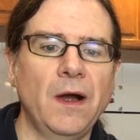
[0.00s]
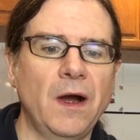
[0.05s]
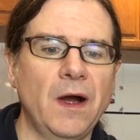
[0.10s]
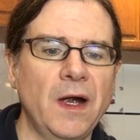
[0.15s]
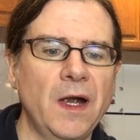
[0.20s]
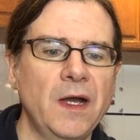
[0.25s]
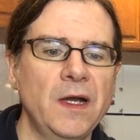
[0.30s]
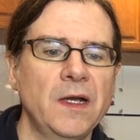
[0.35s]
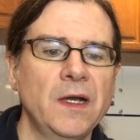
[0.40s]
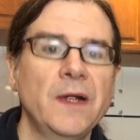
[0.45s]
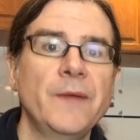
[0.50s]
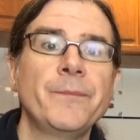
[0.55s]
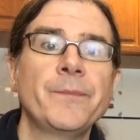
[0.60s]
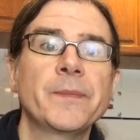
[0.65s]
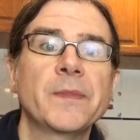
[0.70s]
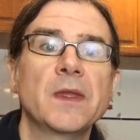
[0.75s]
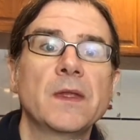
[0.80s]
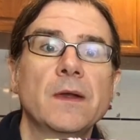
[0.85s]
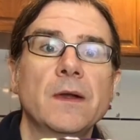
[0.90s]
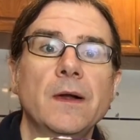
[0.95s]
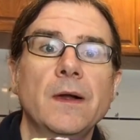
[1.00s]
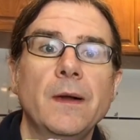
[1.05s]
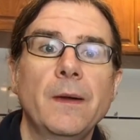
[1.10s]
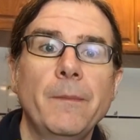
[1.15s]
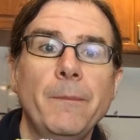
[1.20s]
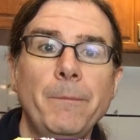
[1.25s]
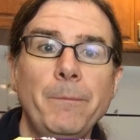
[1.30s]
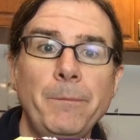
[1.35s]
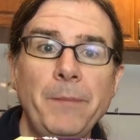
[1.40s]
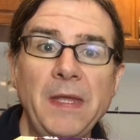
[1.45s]
are
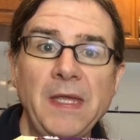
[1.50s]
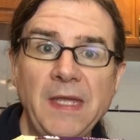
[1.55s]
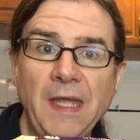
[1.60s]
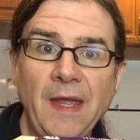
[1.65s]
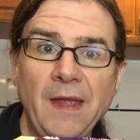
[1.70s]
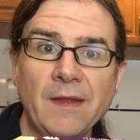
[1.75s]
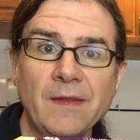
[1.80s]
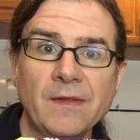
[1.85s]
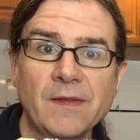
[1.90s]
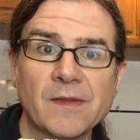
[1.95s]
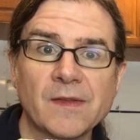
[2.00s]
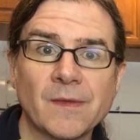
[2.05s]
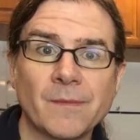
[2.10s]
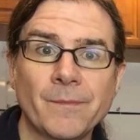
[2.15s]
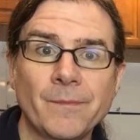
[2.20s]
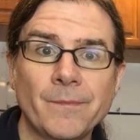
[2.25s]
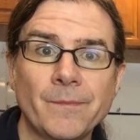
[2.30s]
pecans,